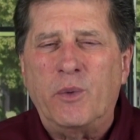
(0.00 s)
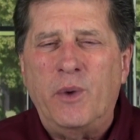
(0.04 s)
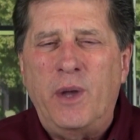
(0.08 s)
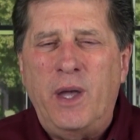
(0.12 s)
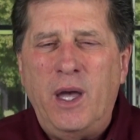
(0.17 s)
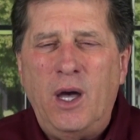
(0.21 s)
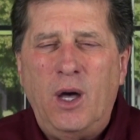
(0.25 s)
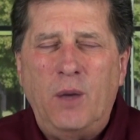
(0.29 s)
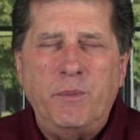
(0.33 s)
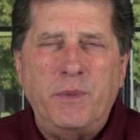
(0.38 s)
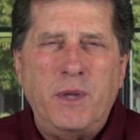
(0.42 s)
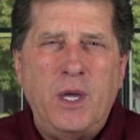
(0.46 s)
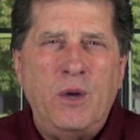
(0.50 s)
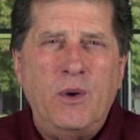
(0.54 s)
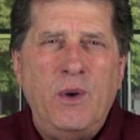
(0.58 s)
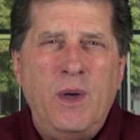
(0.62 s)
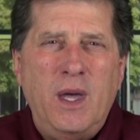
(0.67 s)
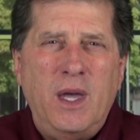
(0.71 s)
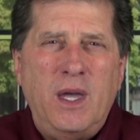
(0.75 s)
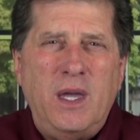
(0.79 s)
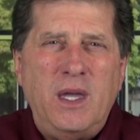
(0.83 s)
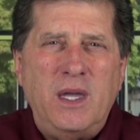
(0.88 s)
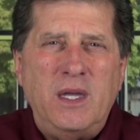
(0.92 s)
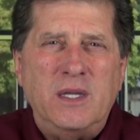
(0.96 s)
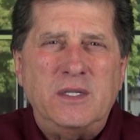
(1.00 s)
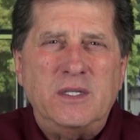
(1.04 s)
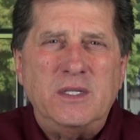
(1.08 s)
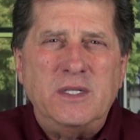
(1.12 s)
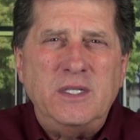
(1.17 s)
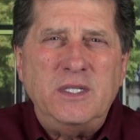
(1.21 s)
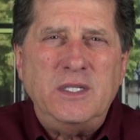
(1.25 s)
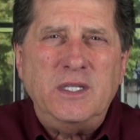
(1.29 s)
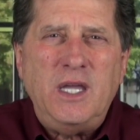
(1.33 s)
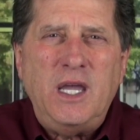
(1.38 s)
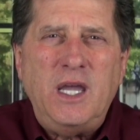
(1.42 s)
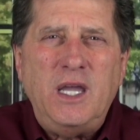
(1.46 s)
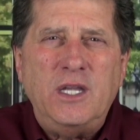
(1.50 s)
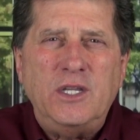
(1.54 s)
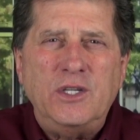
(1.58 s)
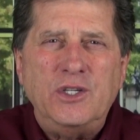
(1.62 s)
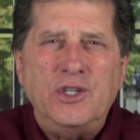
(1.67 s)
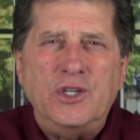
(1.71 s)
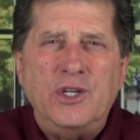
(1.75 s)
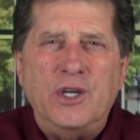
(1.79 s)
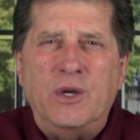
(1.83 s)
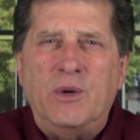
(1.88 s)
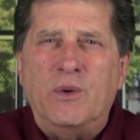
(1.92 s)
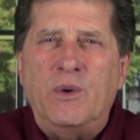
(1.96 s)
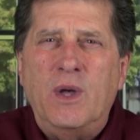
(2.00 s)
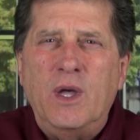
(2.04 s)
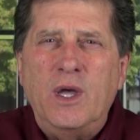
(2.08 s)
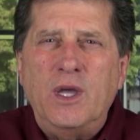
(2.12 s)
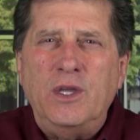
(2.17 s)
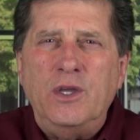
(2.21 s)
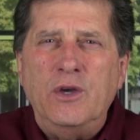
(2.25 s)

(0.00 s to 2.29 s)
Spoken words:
will help you is teach you.